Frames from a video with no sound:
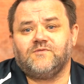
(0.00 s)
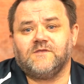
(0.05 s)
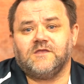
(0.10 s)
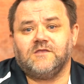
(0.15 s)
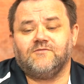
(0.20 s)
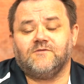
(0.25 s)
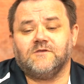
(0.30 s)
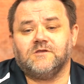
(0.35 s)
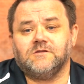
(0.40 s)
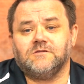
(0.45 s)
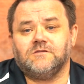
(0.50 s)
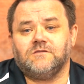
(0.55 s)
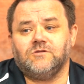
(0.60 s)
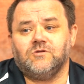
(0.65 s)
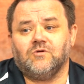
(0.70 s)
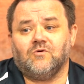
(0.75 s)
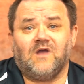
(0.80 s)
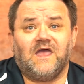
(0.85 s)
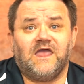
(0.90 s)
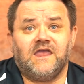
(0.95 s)
think that
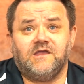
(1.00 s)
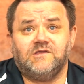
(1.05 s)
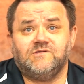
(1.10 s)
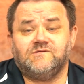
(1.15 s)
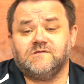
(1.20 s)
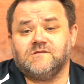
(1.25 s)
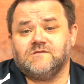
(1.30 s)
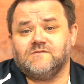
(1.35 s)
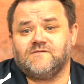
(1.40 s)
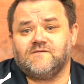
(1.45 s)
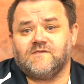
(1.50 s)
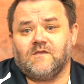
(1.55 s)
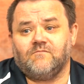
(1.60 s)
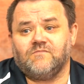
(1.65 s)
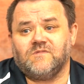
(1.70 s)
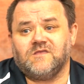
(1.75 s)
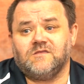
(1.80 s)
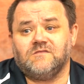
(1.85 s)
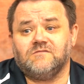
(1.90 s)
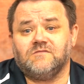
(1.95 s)
your age is
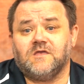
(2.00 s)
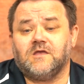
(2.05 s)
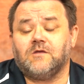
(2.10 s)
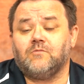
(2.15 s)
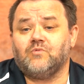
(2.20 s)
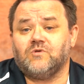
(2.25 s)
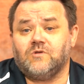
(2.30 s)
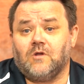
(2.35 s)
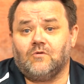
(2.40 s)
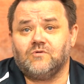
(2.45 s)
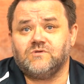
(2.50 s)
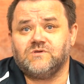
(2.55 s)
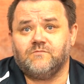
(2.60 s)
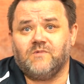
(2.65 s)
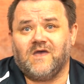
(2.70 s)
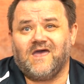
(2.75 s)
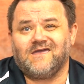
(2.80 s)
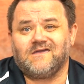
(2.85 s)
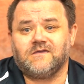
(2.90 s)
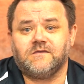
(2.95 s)
something that would hold you
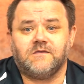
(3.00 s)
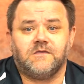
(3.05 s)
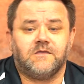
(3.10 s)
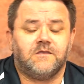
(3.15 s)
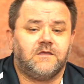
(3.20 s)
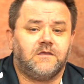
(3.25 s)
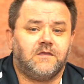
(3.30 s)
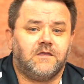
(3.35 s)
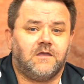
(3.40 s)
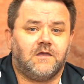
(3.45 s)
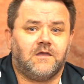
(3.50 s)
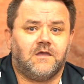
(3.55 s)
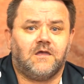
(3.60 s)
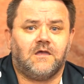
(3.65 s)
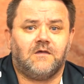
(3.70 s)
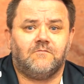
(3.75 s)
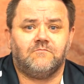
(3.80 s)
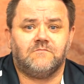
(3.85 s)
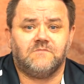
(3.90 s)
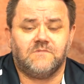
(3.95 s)
back.
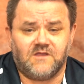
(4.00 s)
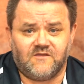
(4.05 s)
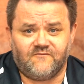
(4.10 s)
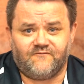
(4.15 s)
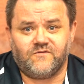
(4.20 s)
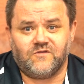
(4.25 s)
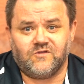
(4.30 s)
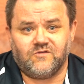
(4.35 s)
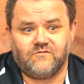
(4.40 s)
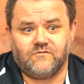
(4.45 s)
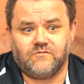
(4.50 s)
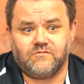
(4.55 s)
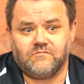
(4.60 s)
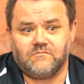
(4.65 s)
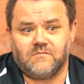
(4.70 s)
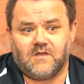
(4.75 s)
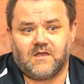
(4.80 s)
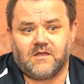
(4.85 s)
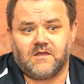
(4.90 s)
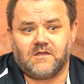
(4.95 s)
Um, if you
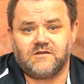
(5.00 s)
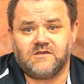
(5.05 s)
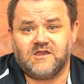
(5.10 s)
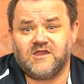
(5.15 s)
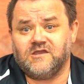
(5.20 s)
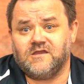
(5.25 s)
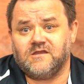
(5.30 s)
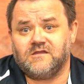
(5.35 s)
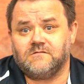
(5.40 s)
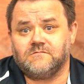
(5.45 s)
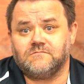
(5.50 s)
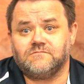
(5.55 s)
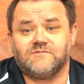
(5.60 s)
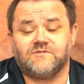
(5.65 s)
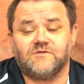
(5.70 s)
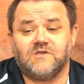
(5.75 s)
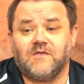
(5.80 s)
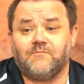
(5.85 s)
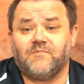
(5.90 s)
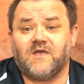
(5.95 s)
are needing
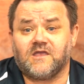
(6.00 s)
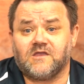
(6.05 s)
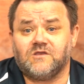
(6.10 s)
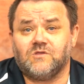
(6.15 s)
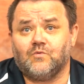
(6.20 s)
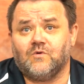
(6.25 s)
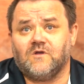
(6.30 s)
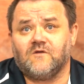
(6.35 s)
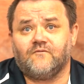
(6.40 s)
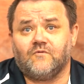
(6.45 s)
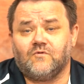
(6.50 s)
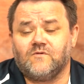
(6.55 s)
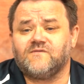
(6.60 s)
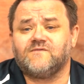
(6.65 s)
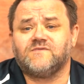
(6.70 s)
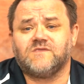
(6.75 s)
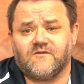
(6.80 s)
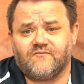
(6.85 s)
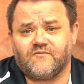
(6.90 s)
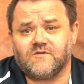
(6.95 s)
to get back in the workforce,
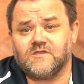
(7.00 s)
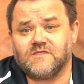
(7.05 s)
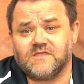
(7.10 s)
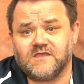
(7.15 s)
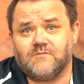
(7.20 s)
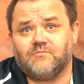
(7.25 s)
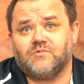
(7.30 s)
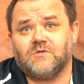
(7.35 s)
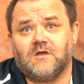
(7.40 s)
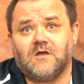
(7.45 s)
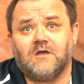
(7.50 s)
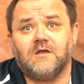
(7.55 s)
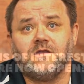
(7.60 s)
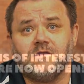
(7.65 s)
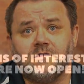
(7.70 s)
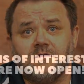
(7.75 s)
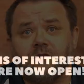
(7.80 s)
definitely apply.